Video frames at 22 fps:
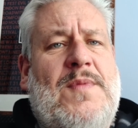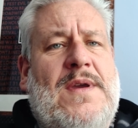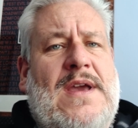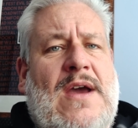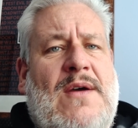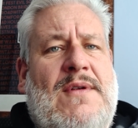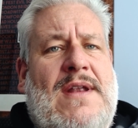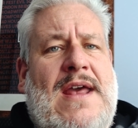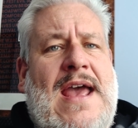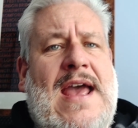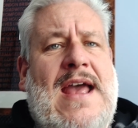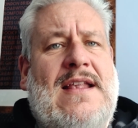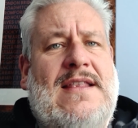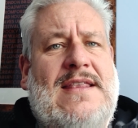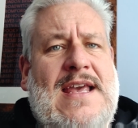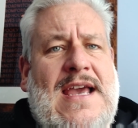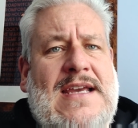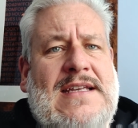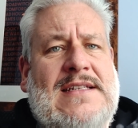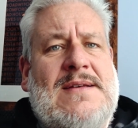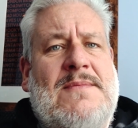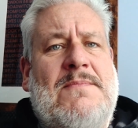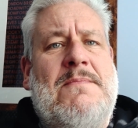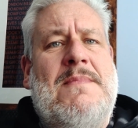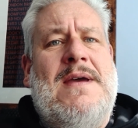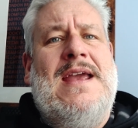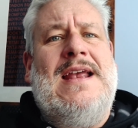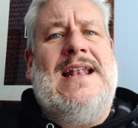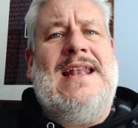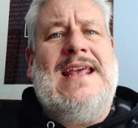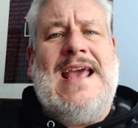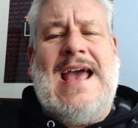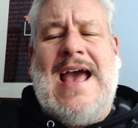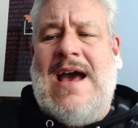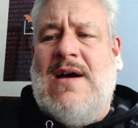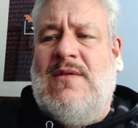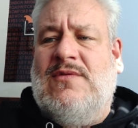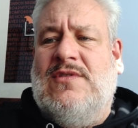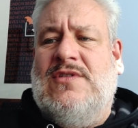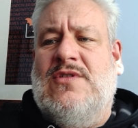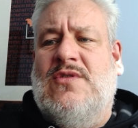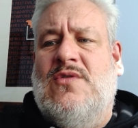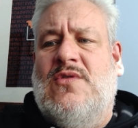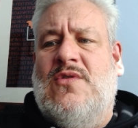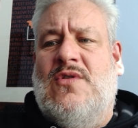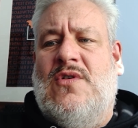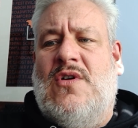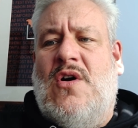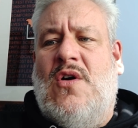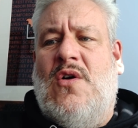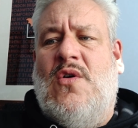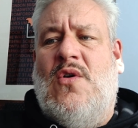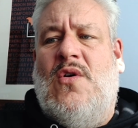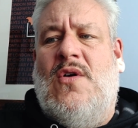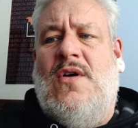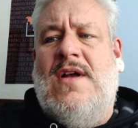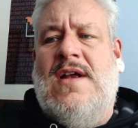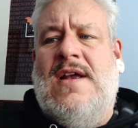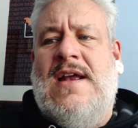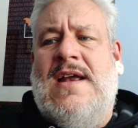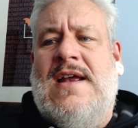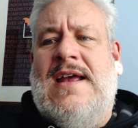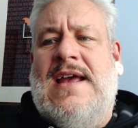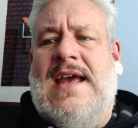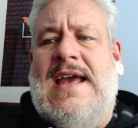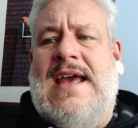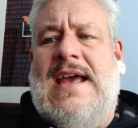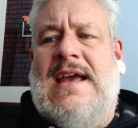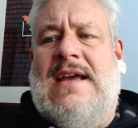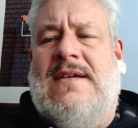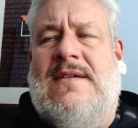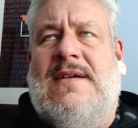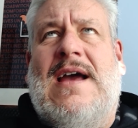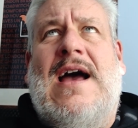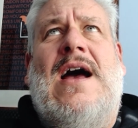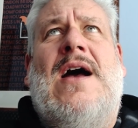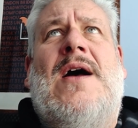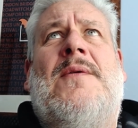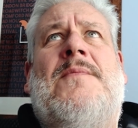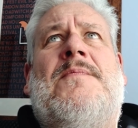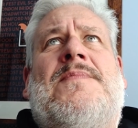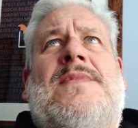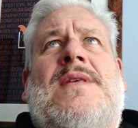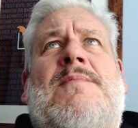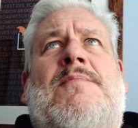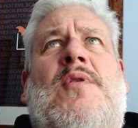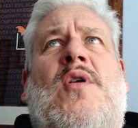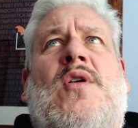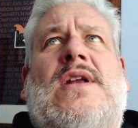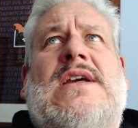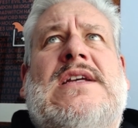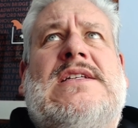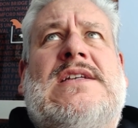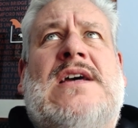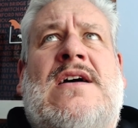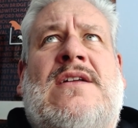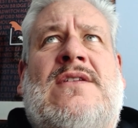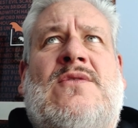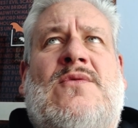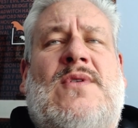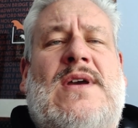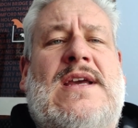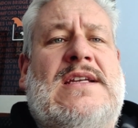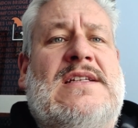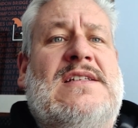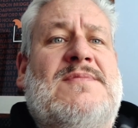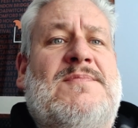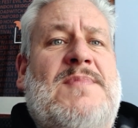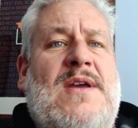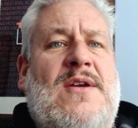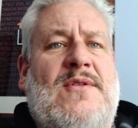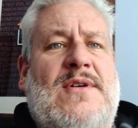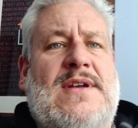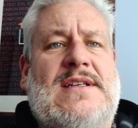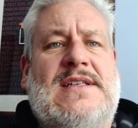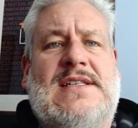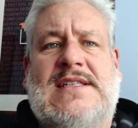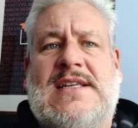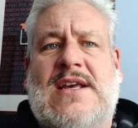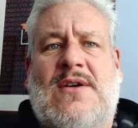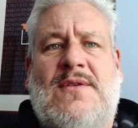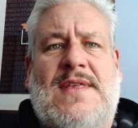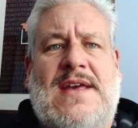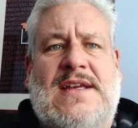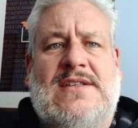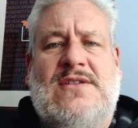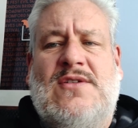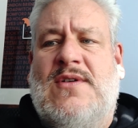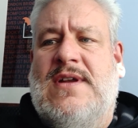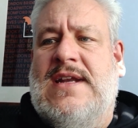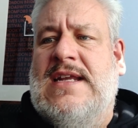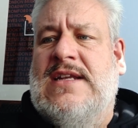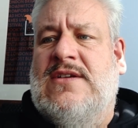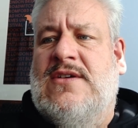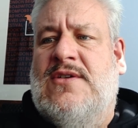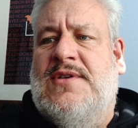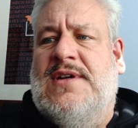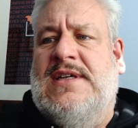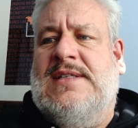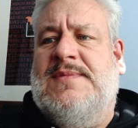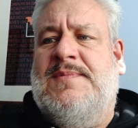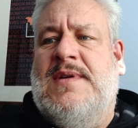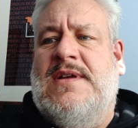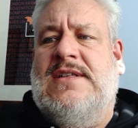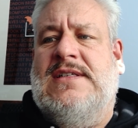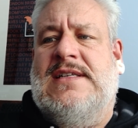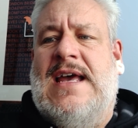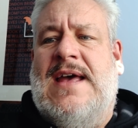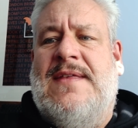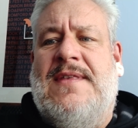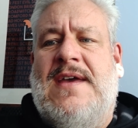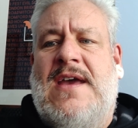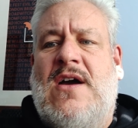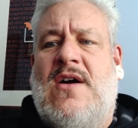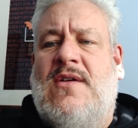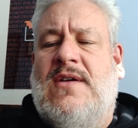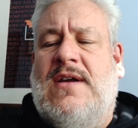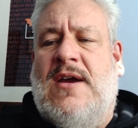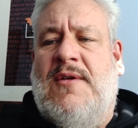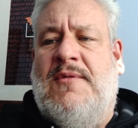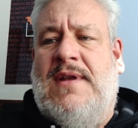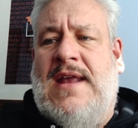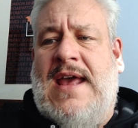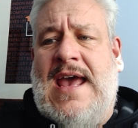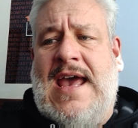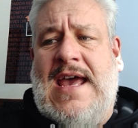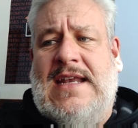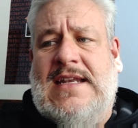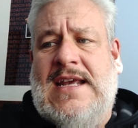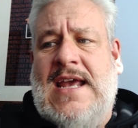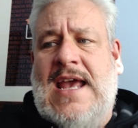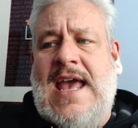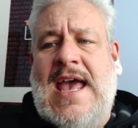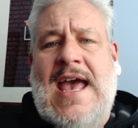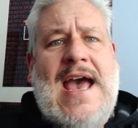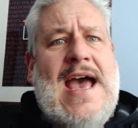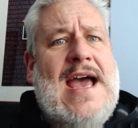will be going ahead. That is a mainly outdoor or polytunnel experience, so that's not an indoor experience, and they are going ahead,